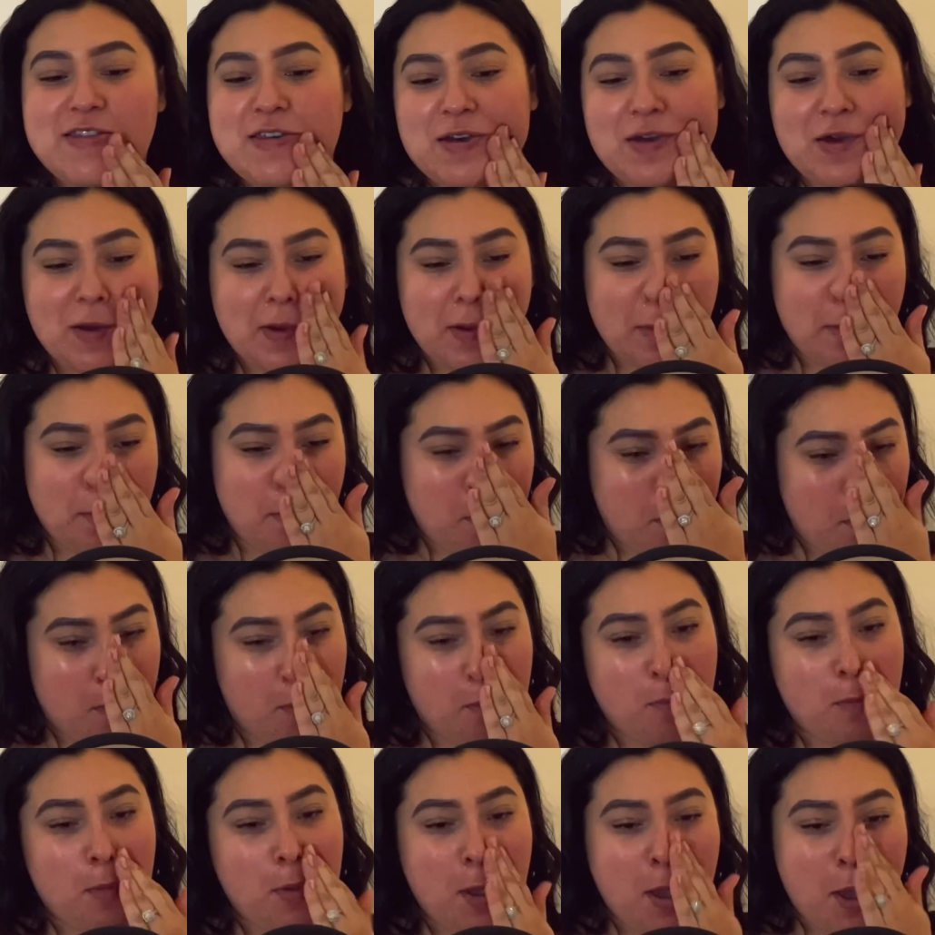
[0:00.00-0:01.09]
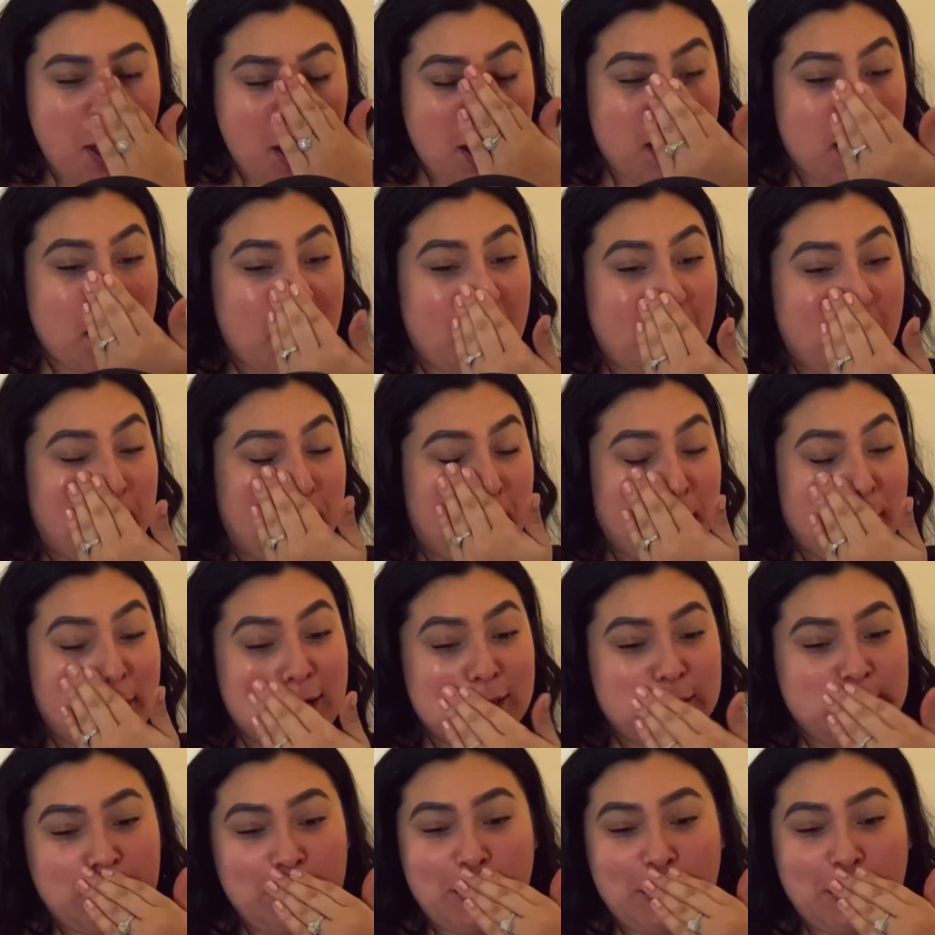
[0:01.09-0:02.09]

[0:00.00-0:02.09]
a brush